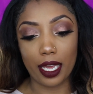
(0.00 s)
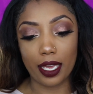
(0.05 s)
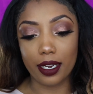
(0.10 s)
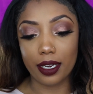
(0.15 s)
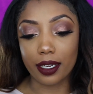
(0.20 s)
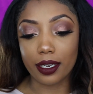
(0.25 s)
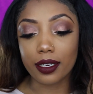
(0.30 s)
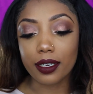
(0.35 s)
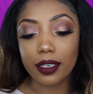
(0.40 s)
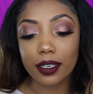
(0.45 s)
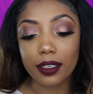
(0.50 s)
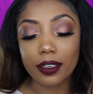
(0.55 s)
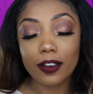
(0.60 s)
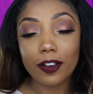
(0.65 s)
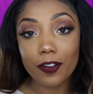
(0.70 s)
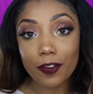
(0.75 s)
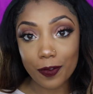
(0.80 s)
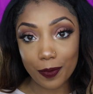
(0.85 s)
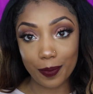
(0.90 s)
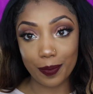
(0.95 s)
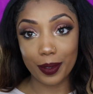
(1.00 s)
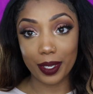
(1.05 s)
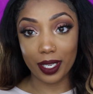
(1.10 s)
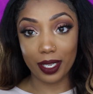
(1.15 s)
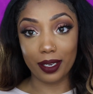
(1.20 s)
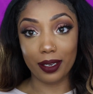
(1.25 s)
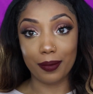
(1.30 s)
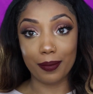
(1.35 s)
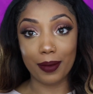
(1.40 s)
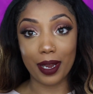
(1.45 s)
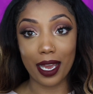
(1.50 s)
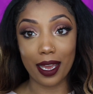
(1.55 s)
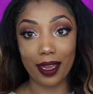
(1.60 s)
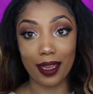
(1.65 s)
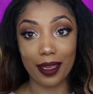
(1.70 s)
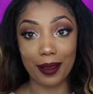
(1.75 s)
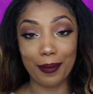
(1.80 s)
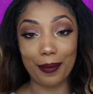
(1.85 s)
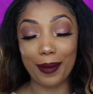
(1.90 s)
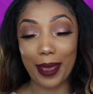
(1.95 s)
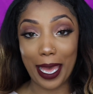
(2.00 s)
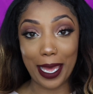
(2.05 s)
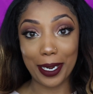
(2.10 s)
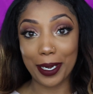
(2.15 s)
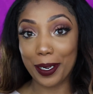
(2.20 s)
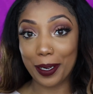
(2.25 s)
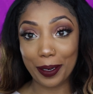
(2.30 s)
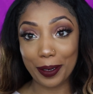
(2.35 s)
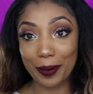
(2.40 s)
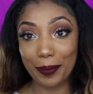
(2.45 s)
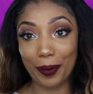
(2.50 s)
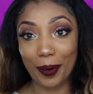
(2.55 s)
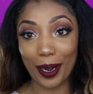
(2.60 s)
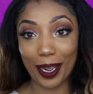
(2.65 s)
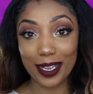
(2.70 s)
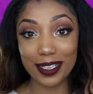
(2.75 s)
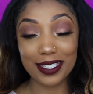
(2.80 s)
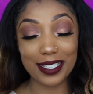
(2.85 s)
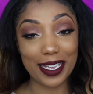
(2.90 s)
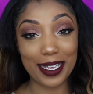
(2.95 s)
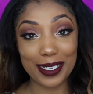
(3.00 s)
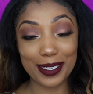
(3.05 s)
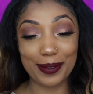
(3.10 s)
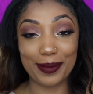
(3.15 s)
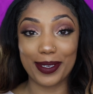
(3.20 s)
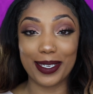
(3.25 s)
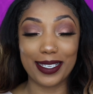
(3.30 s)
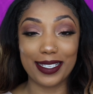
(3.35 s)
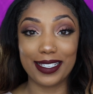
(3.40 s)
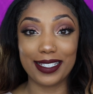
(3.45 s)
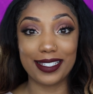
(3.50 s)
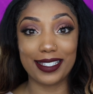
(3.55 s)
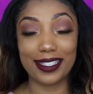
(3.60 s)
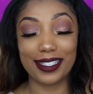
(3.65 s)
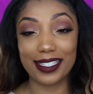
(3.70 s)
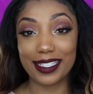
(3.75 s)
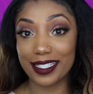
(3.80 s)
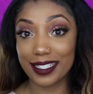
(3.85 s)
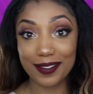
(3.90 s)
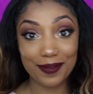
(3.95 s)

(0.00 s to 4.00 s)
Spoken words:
and it could have been my matting process because